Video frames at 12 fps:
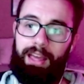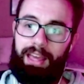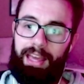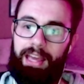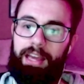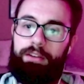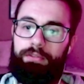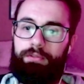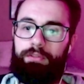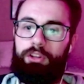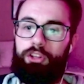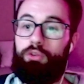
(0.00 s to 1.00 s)
If
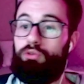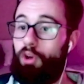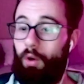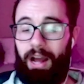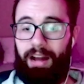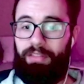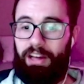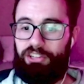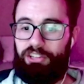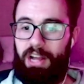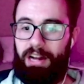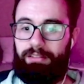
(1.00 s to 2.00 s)
you don't have that
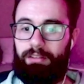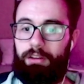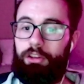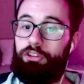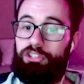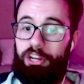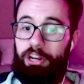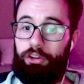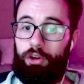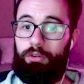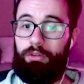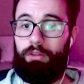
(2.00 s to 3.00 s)
checked, your
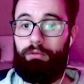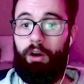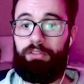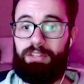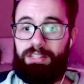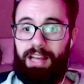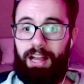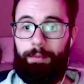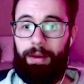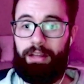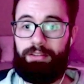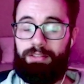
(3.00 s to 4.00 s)
Geodude evolves into
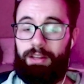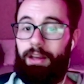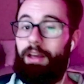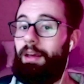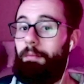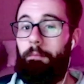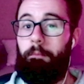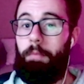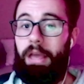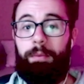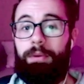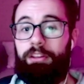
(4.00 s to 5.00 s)
Salamence,
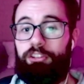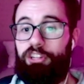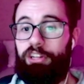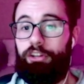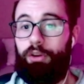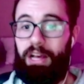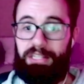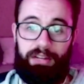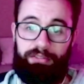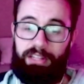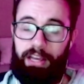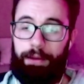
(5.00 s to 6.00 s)
maybe the Geodude has
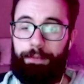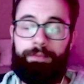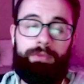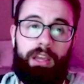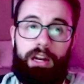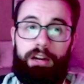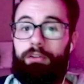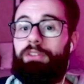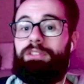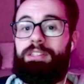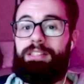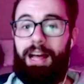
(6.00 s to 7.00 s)
Levitate. It evolves
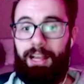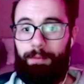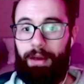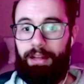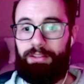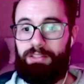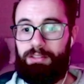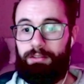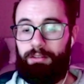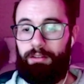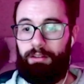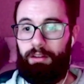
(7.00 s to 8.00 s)
into Salamence,
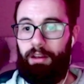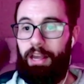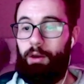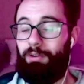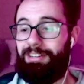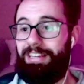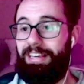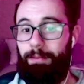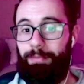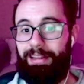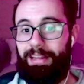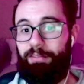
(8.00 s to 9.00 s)
it will keep
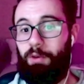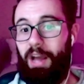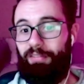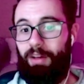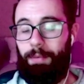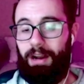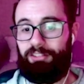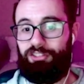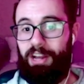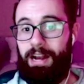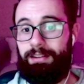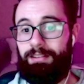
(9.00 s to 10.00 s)
it if you have that box
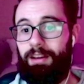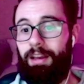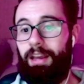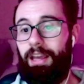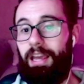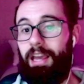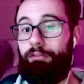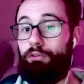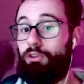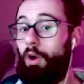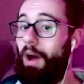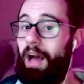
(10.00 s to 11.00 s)
checked. If you
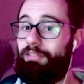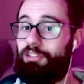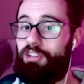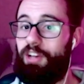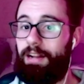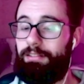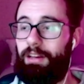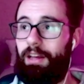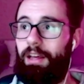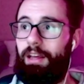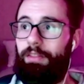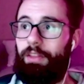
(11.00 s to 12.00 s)
don't have it checked,
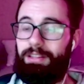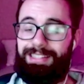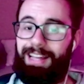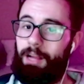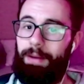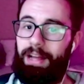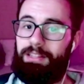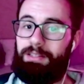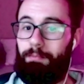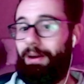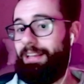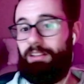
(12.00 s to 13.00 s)
then Salamence
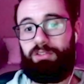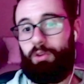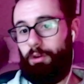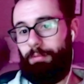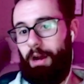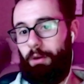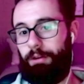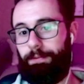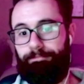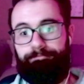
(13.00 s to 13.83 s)
might get Solar Power.